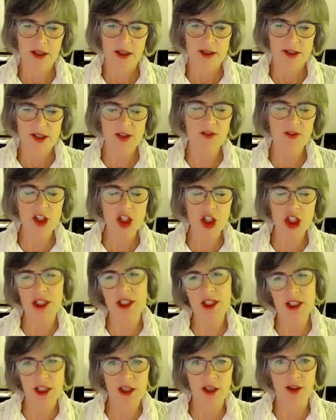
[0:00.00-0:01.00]

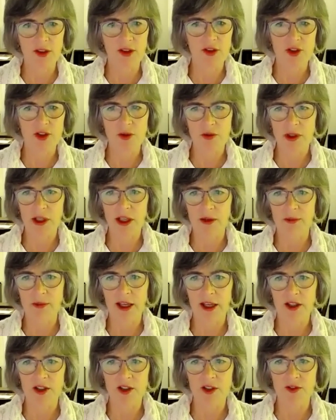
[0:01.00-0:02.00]
sufficient teeth to really
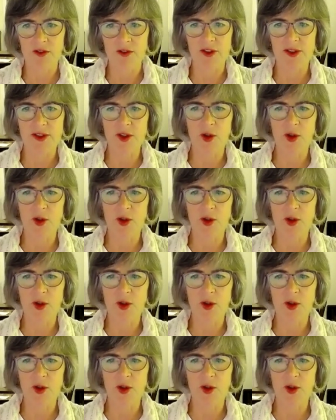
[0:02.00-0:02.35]
make a difference.